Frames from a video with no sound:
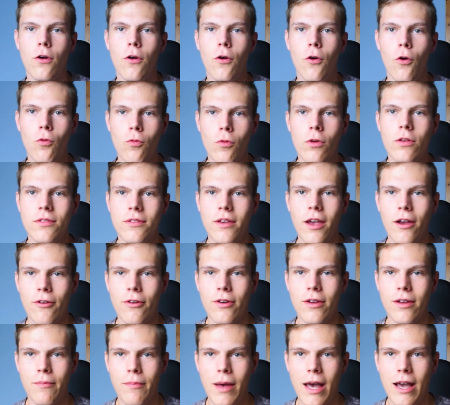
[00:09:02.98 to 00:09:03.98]
always
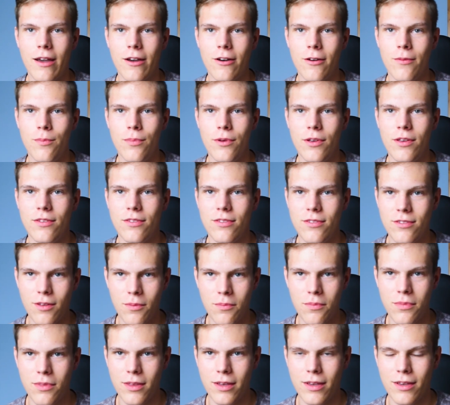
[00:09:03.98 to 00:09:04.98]
carrying a backup is
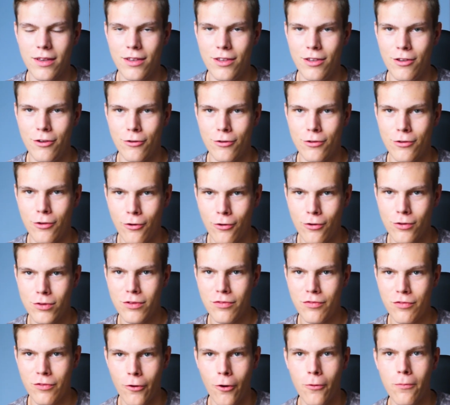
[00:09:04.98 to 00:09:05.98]
something you're taught
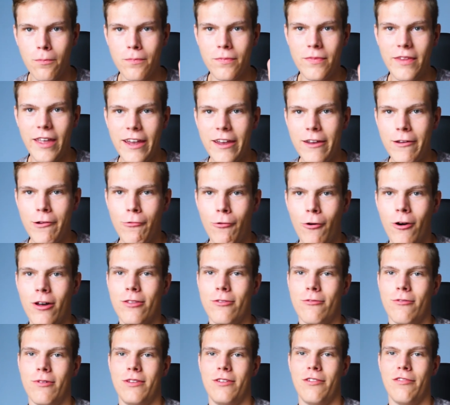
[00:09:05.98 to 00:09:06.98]
from day
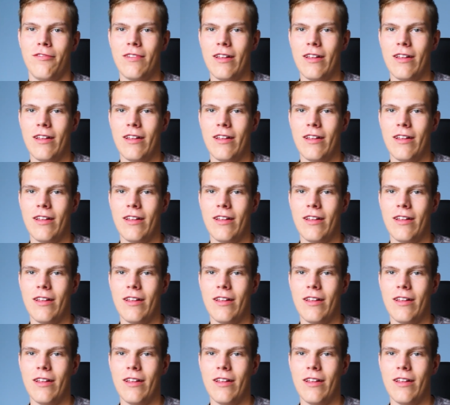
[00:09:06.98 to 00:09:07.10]
one when you're